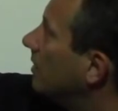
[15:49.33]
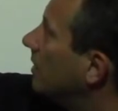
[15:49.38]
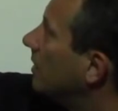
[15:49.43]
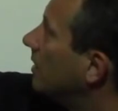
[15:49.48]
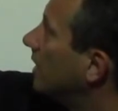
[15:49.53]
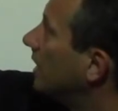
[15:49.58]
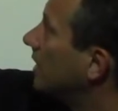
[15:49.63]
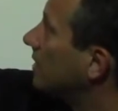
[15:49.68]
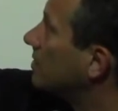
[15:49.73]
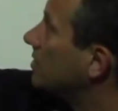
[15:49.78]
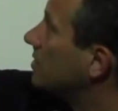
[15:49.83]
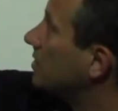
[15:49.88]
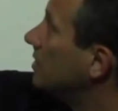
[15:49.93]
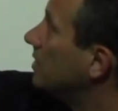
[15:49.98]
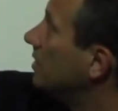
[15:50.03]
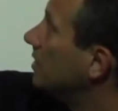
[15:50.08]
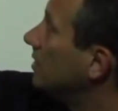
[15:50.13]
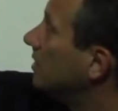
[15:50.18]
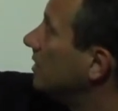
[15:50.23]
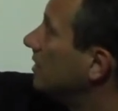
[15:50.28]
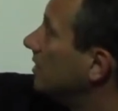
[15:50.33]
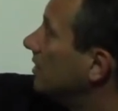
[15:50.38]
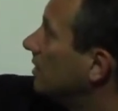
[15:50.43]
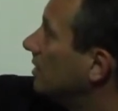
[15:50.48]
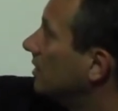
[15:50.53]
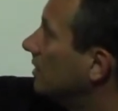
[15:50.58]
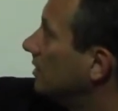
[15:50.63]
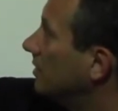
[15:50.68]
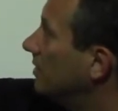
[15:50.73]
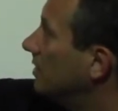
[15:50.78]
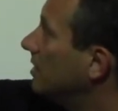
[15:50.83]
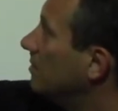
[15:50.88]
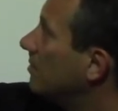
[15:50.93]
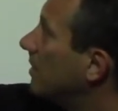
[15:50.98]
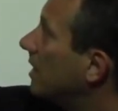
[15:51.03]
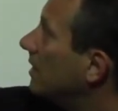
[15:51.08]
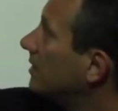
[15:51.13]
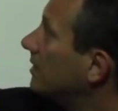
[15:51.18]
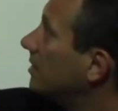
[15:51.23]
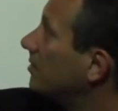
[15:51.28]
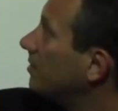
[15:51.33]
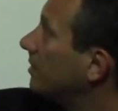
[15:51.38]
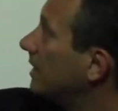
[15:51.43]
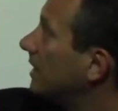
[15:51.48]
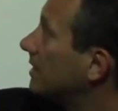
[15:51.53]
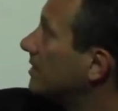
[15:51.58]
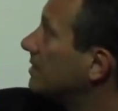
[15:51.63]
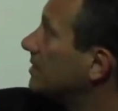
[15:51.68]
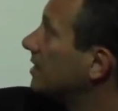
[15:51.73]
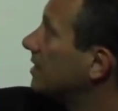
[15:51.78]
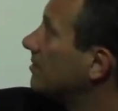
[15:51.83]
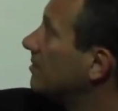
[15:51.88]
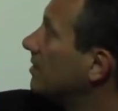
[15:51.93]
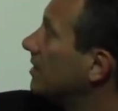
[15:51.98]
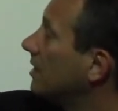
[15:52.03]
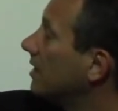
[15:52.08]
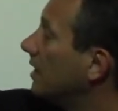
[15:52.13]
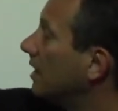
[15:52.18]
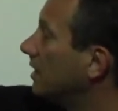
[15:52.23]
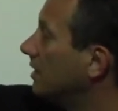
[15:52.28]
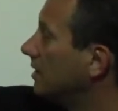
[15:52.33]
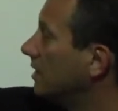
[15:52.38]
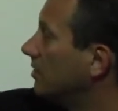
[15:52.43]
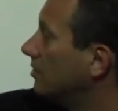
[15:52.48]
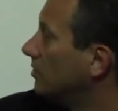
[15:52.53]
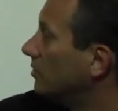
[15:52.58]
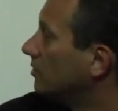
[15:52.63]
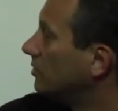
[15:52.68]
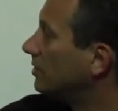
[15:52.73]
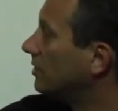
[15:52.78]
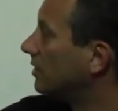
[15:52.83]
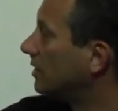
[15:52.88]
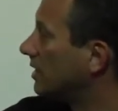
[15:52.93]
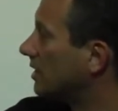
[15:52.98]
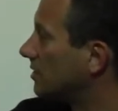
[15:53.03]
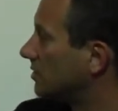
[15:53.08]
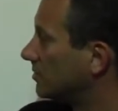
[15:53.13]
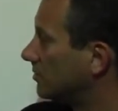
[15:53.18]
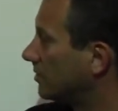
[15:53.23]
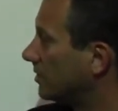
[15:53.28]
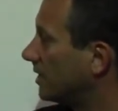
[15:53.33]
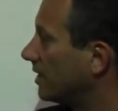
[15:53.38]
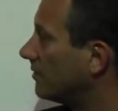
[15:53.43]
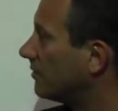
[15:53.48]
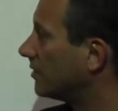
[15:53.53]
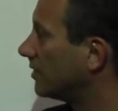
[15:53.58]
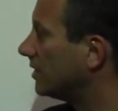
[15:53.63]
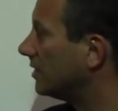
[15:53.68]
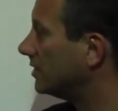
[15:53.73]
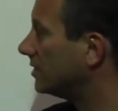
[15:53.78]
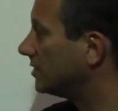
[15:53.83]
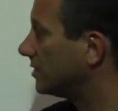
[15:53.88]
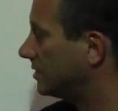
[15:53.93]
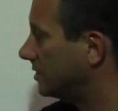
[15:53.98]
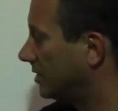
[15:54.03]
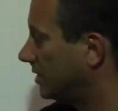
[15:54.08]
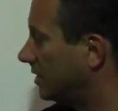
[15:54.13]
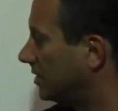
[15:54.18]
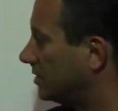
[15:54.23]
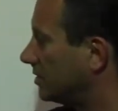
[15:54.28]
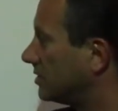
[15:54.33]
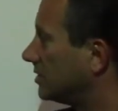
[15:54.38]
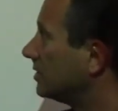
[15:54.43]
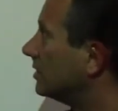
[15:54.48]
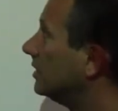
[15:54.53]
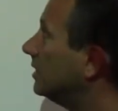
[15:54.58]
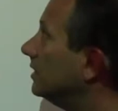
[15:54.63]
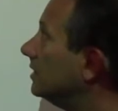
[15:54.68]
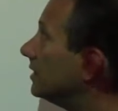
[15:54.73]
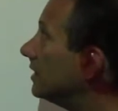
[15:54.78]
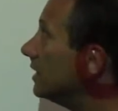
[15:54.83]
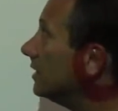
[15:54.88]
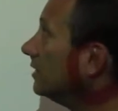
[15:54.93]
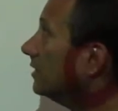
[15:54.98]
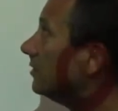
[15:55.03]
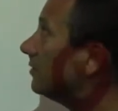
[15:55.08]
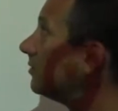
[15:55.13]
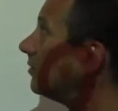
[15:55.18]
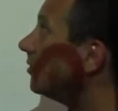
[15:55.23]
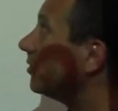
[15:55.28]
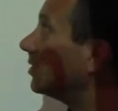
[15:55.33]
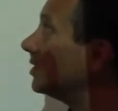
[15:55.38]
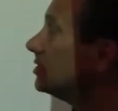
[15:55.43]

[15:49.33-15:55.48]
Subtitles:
will actually demultiplex them and then utilize whatever is intended for